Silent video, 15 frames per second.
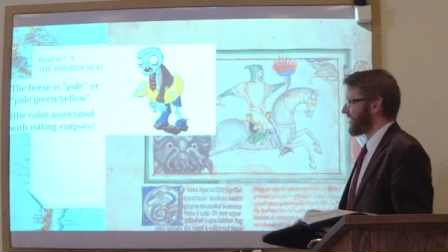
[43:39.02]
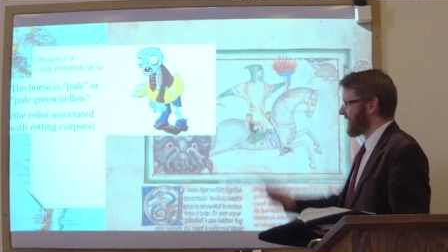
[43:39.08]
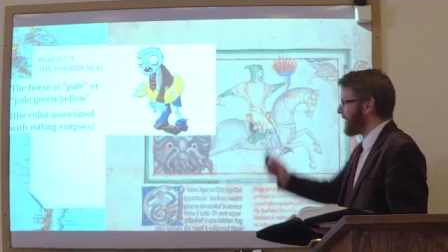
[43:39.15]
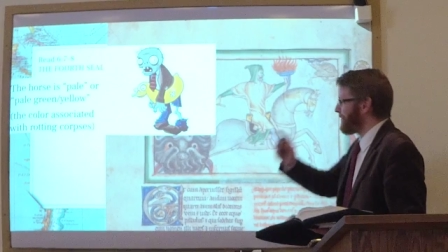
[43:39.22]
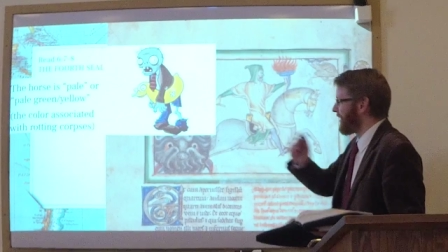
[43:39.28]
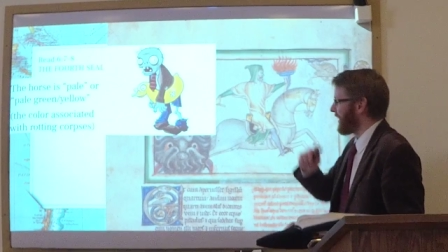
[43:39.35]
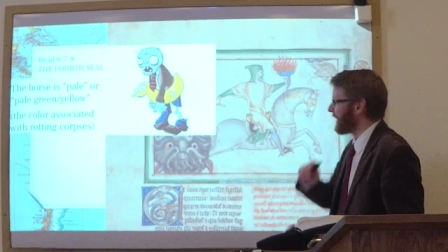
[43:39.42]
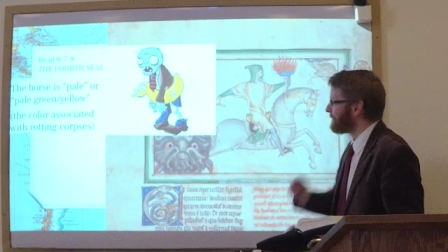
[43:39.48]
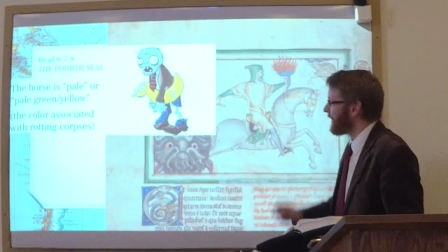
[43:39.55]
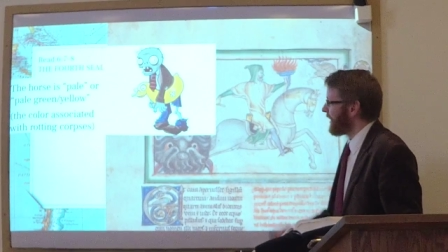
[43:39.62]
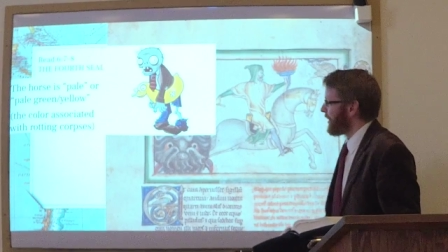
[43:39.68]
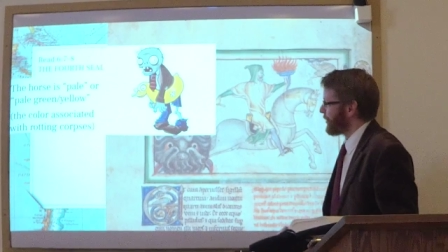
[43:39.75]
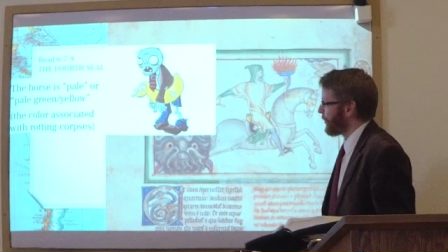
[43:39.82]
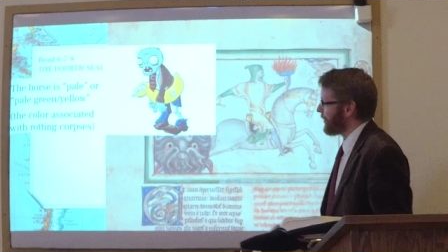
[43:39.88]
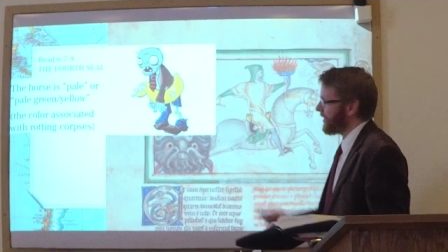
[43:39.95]
the same thing.
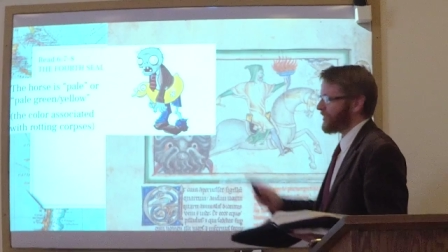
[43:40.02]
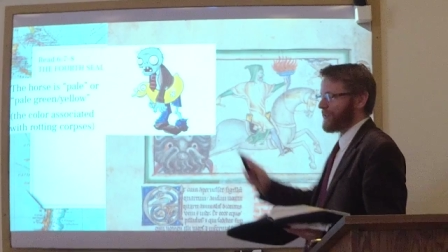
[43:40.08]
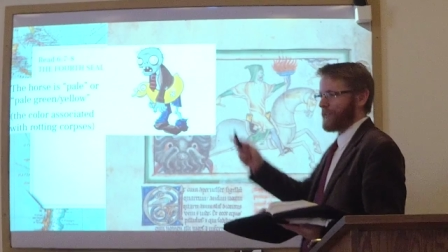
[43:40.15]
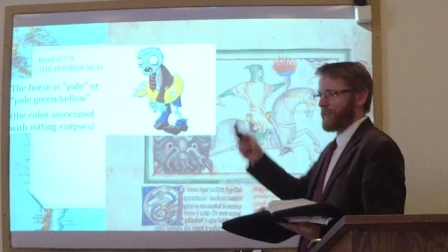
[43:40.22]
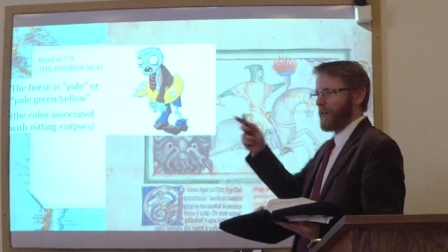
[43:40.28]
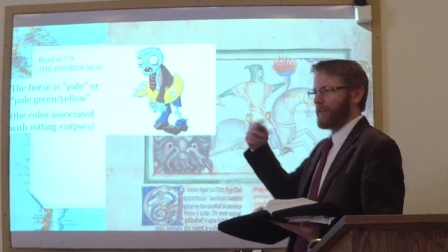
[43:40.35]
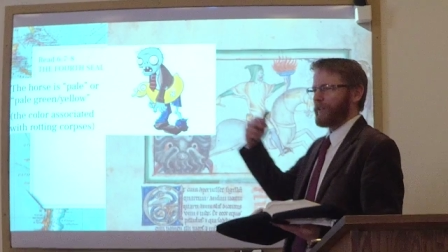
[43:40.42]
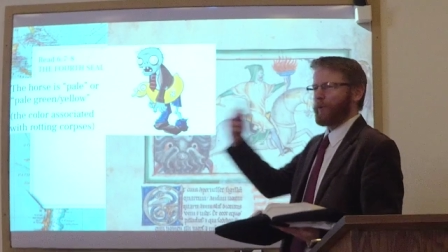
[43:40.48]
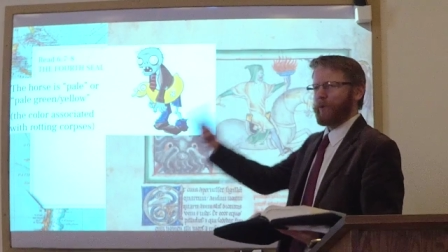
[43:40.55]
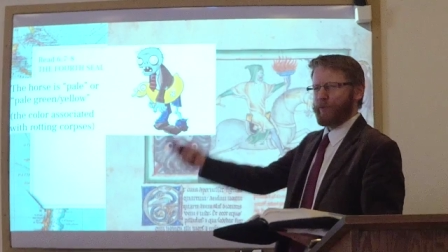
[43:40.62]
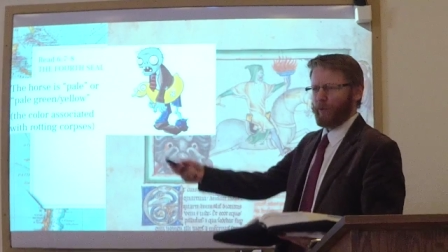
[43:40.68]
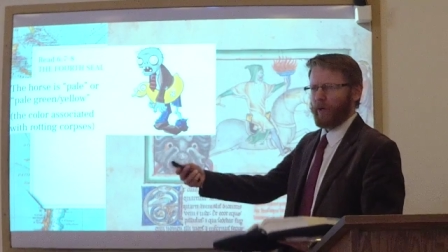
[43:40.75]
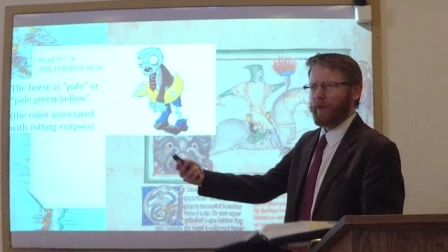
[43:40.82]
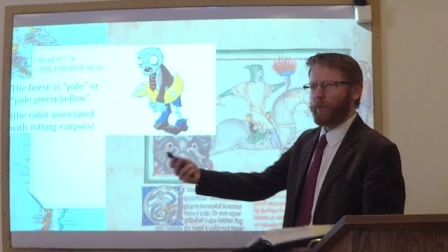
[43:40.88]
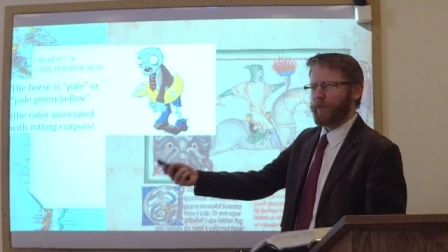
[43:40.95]
So this color was
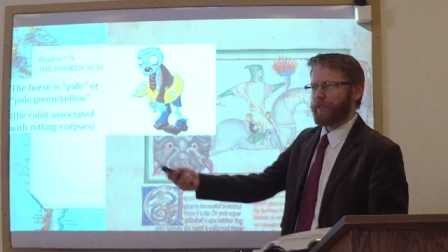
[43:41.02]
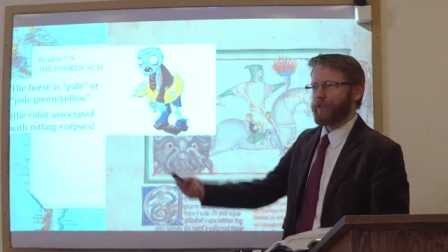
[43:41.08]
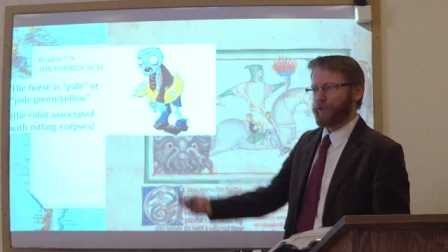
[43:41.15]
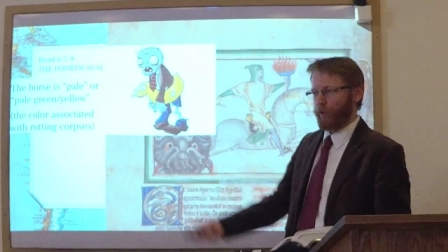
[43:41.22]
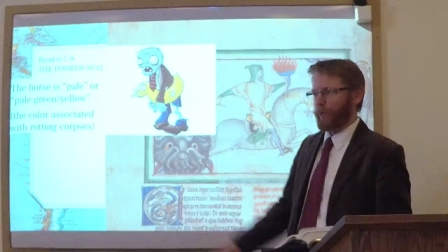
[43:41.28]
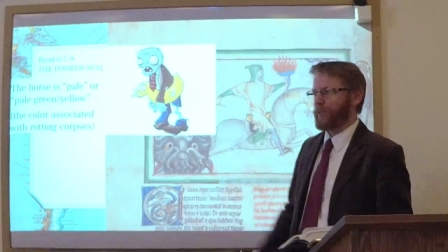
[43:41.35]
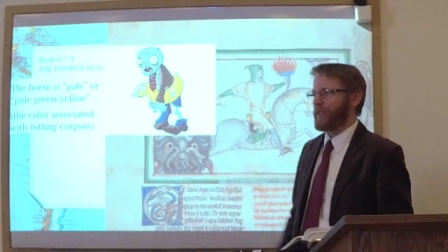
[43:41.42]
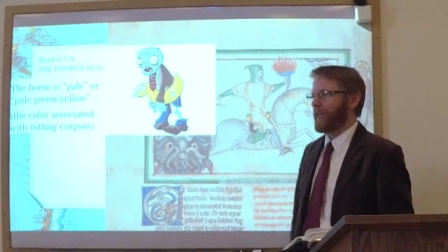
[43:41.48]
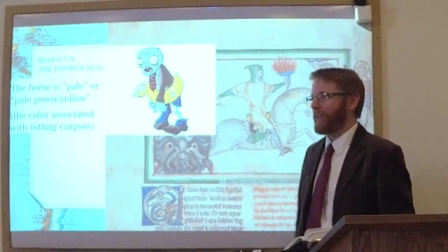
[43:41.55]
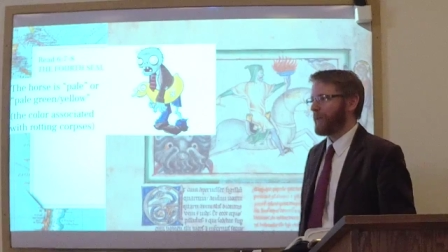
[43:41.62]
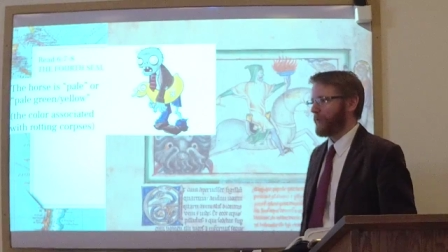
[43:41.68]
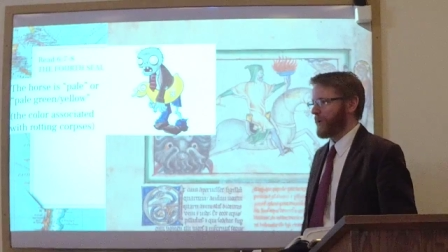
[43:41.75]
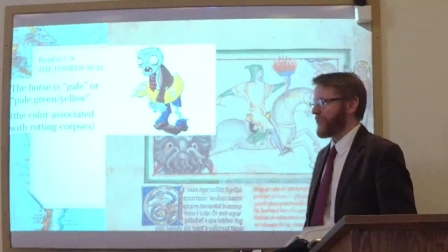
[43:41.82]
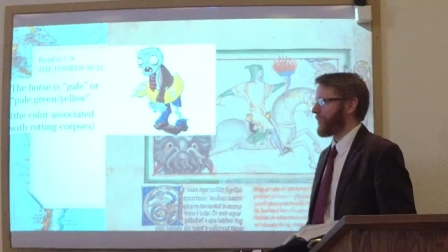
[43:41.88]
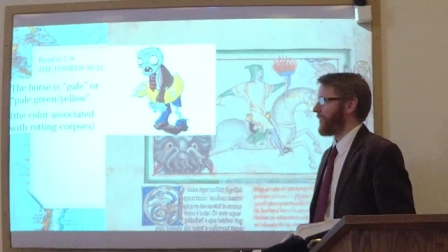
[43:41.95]
what was associated
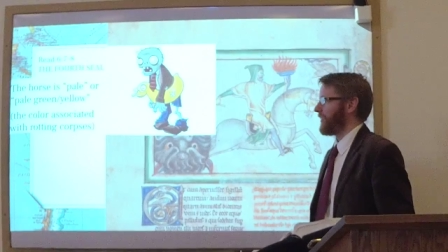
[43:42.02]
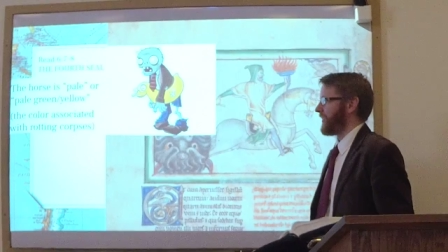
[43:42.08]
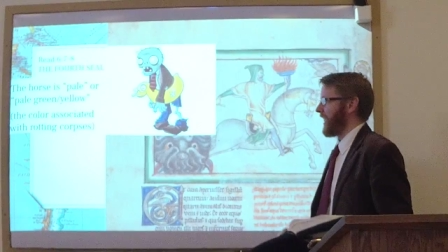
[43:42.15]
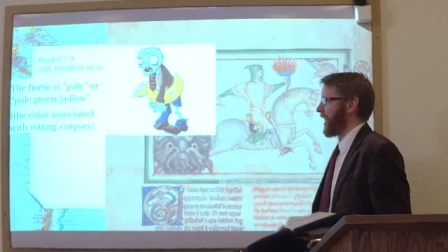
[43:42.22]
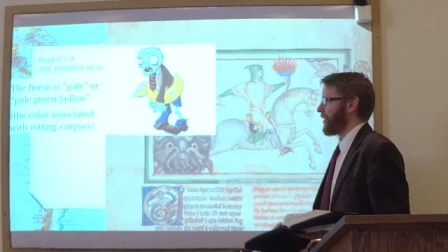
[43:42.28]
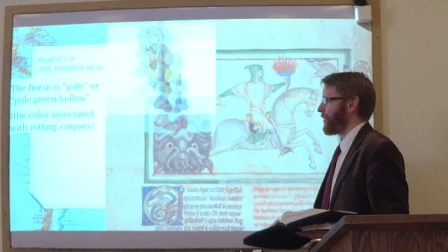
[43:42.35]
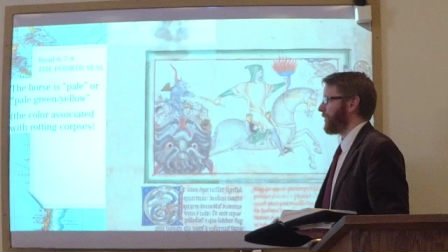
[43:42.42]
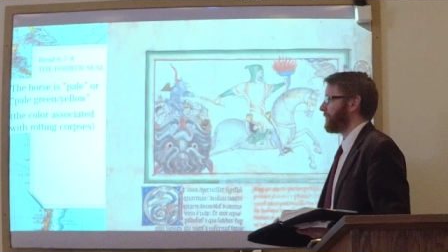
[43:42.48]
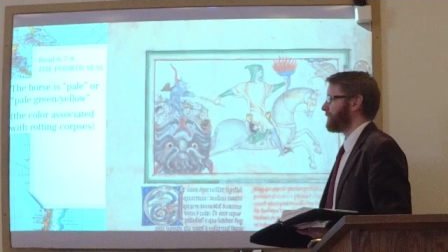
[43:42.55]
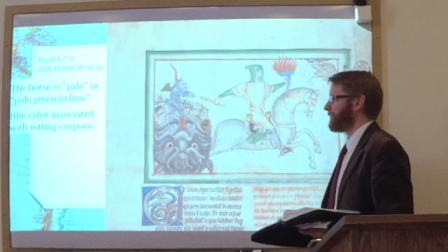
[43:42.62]
with death.